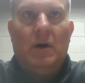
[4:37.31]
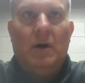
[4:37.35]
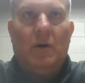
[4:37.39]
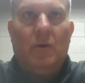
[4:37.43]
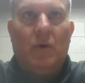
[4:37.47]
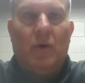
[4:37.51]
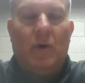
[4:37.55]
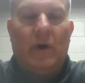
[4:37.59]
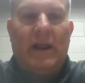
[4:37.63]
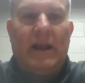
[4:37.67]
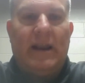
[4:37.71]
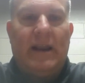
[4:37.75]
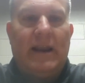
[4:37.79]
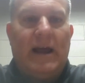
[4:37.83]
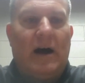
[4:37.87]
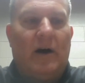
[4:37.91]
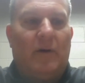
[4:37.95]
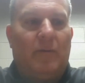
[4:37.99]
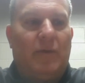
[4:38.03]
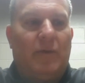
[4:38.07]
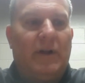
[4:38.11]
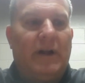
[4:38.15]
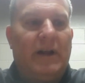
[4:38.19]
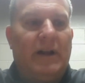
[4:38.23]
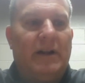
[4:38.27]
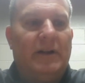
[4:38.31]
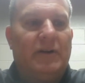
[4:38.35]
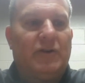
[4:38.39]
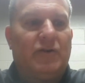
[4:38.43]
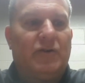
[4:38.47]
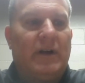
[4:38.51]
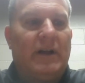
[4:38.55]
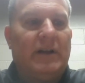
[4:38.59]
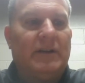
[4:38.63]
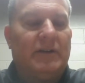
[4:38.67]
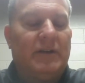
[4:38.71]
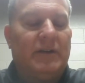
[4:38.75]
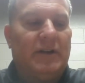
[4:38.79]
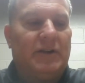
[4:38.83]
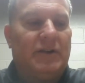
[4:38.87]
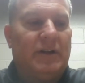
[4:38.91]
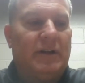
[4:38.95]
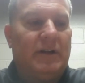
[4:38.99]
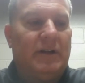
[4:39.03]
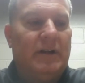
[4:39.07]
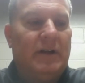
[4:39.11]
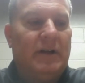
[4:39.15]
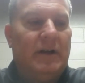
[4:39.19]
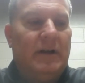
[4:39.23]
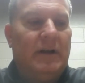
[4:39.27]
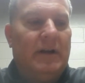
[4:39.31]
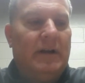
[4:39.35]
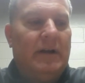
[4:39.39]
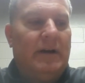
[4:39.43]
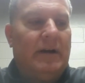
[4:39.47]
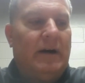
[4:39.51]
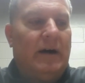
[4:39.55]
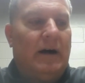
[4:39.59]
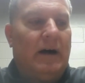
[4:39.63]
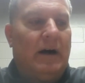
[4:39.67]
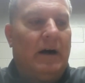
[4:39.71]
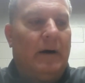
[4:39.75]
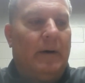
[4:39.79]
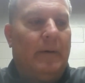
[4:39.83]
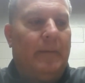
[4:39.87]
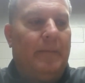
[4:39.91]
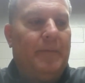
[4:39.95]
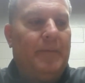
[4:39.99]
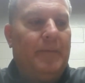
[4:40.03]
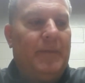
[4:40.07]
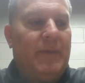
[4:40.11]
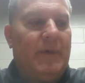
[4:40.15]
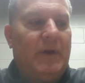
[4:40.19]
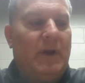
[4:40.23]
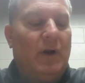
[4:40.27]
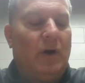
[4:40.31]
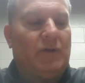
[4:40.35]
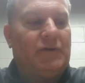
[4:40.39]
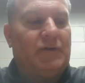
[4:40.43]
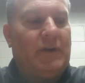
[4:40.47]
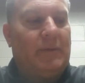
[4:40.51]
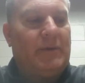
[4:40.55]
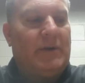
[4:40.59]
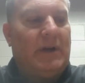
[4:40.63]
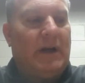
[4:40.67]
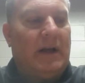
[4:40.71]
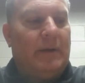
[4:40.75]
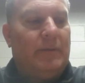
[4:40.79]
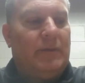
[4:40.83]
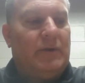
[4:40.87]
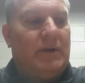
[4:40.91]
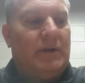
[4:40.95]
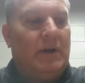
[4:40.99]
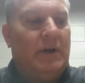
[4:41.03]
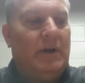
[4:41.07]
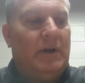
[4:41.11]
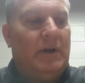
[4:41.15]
We were getting out, playing in transition. You know, sometimes